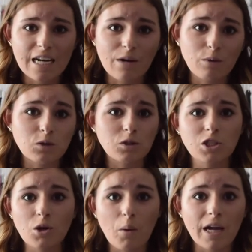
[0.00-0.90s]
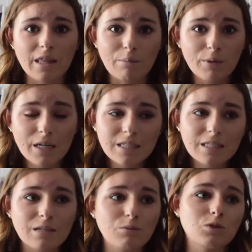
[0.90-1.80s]
and I worked with Snow White and the
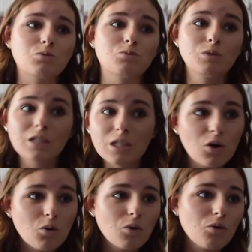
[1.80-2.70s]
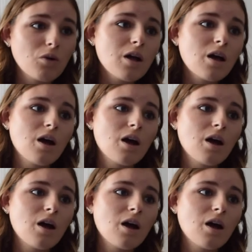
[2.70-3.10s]
Prince, which was really cool.